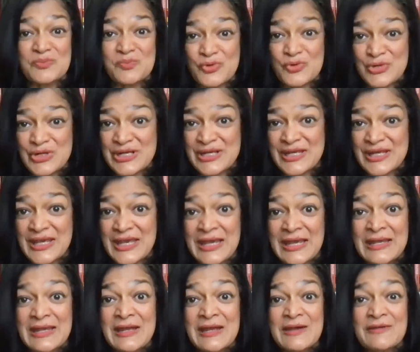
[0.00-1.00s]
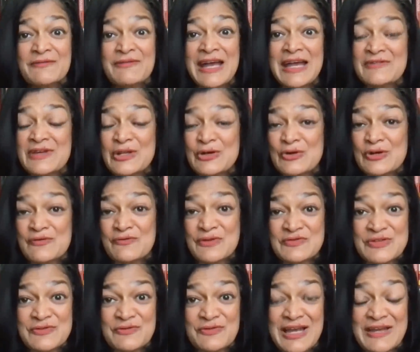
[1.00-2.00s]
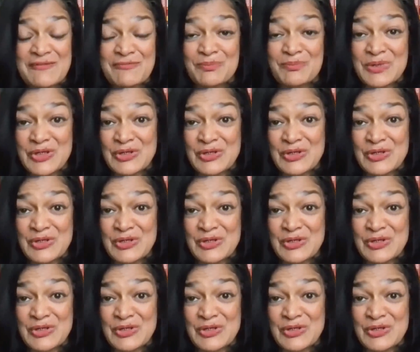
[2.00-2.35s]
pre-K, $555